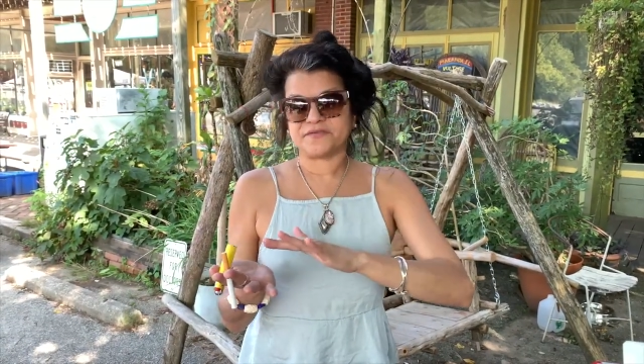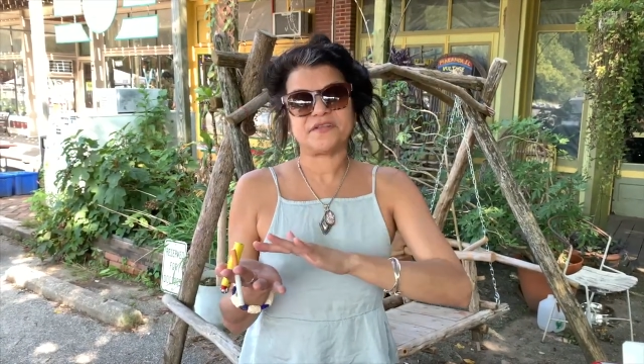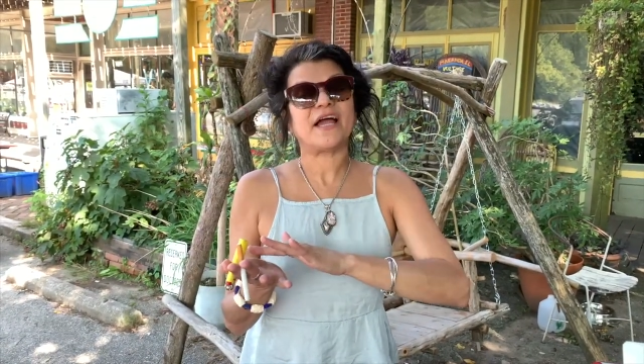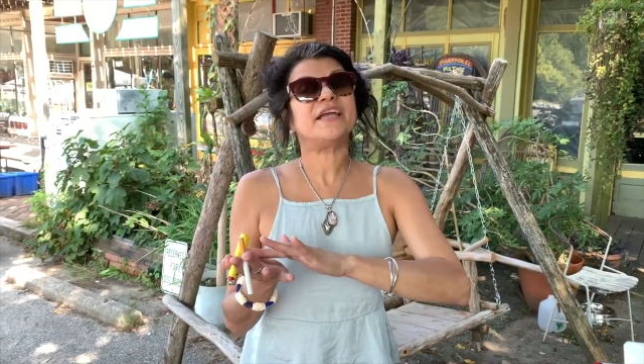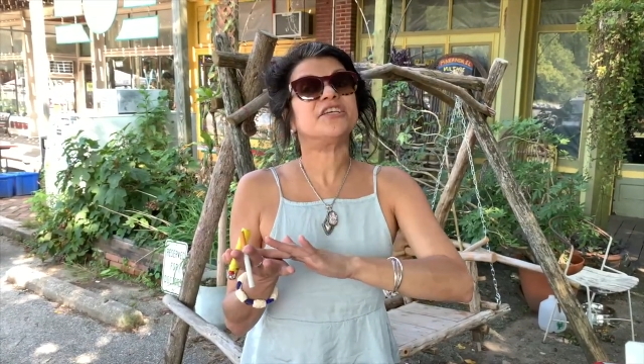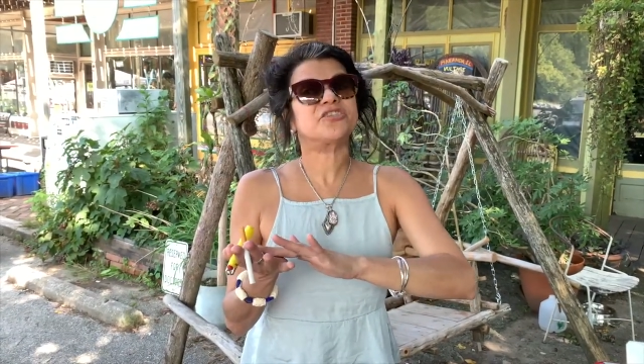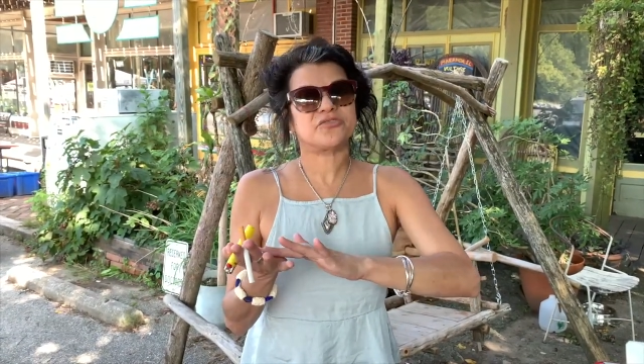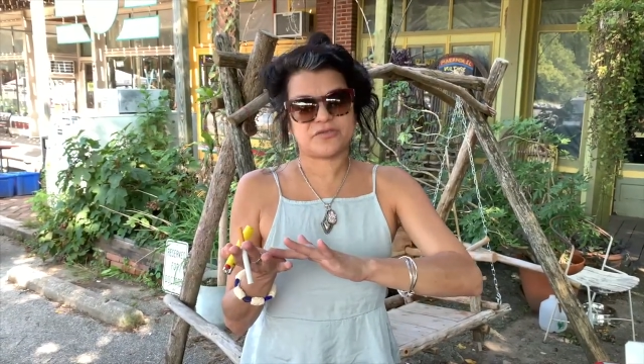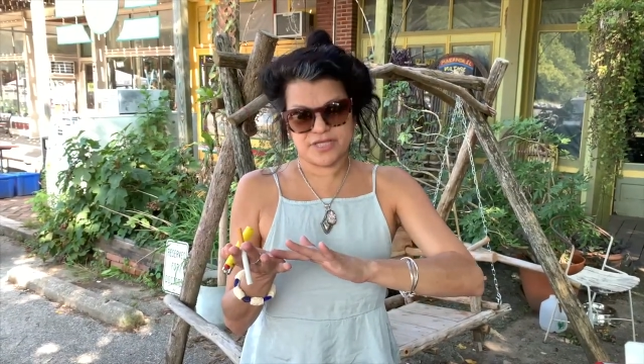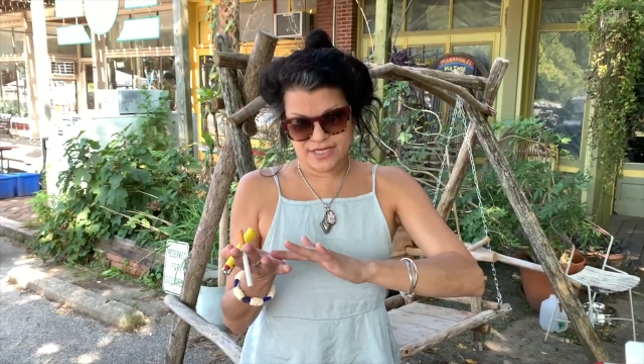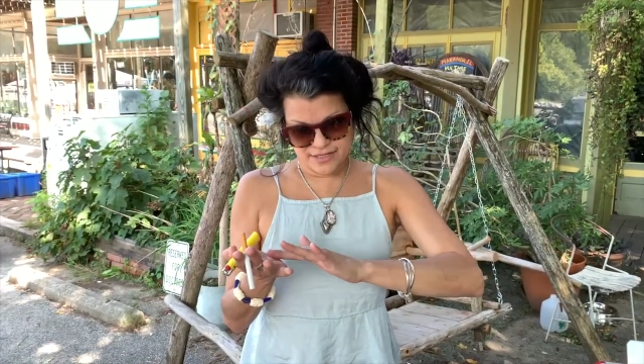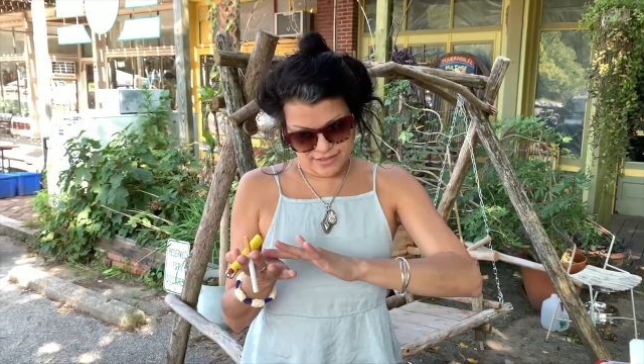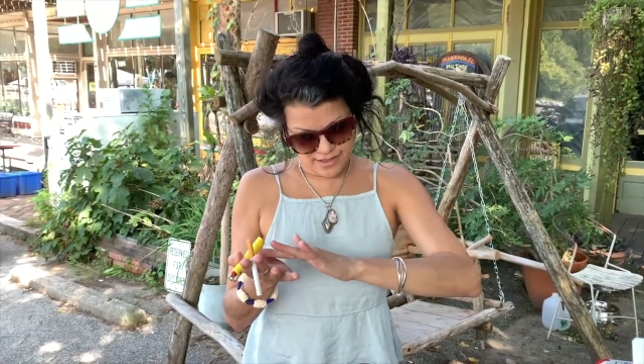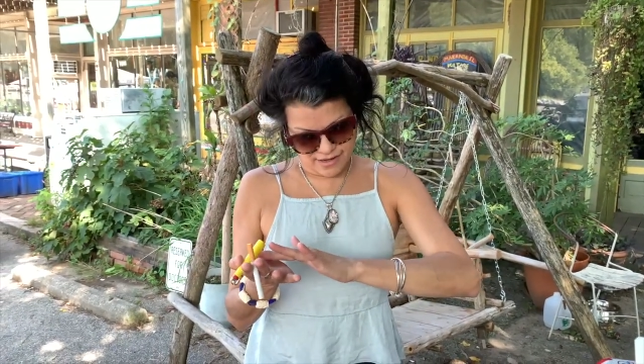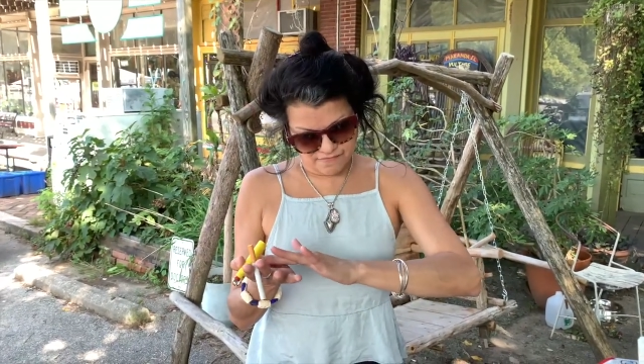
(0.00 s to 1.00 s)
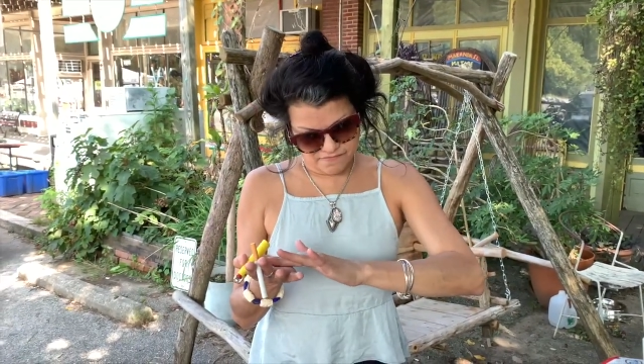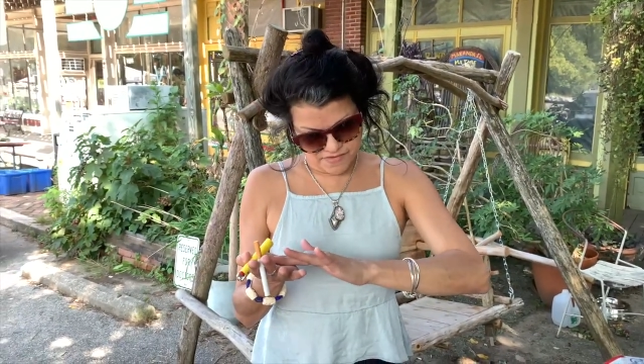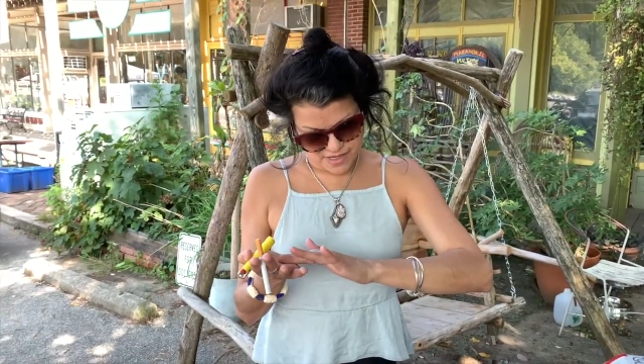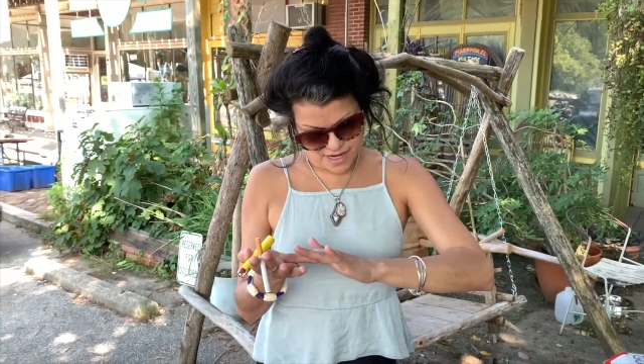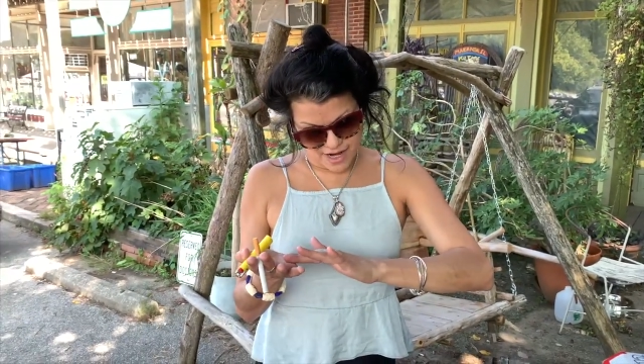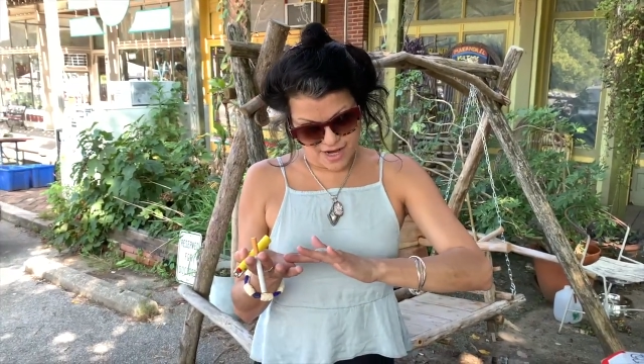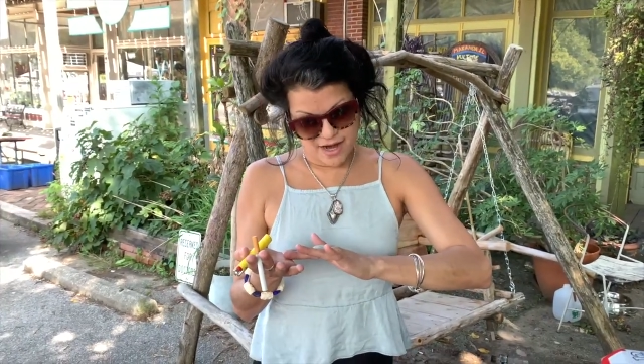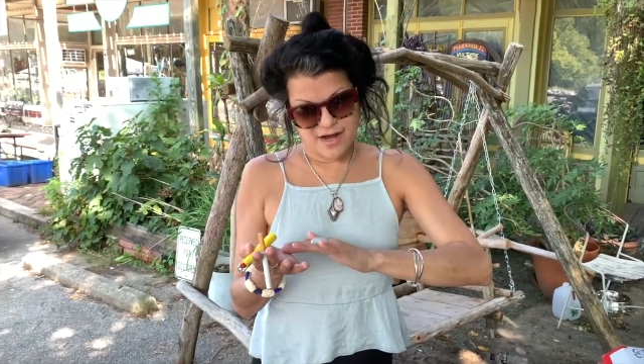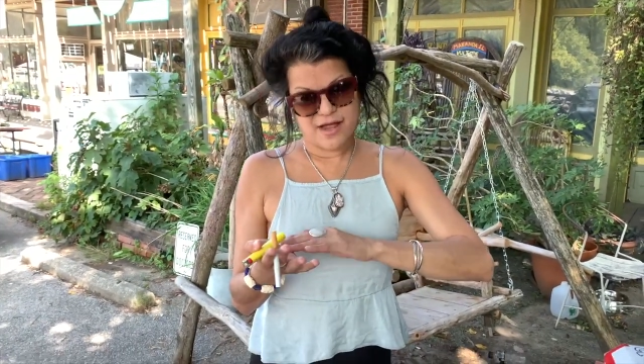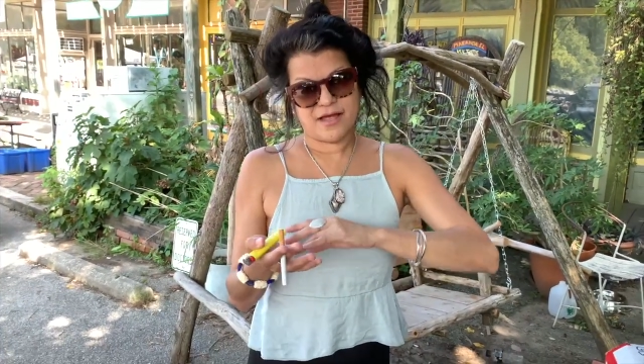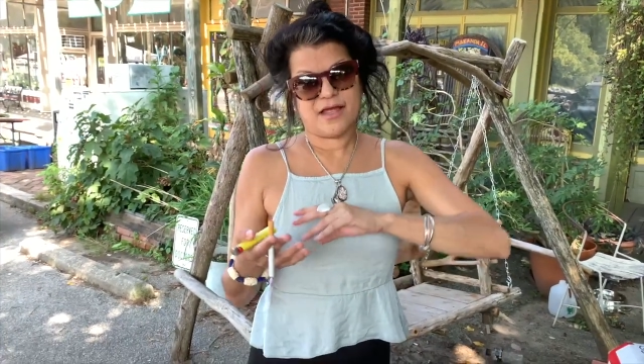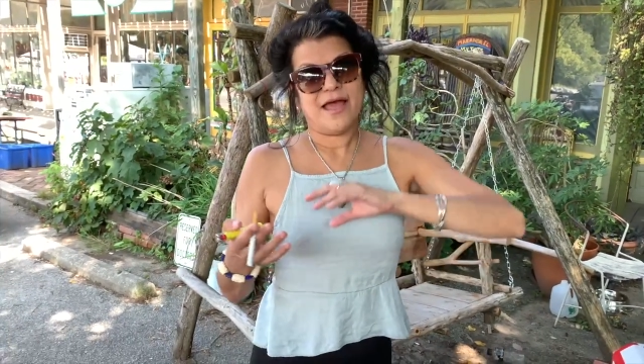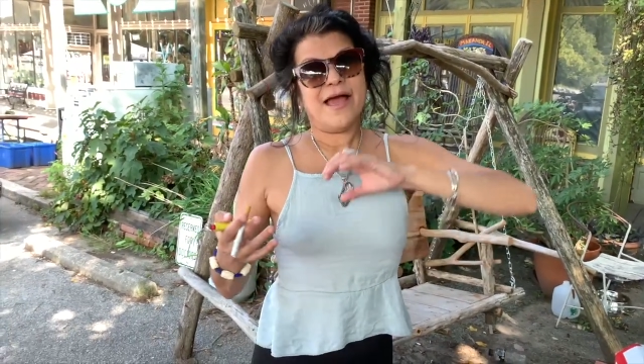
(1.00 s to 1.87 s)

I used to did the caviar.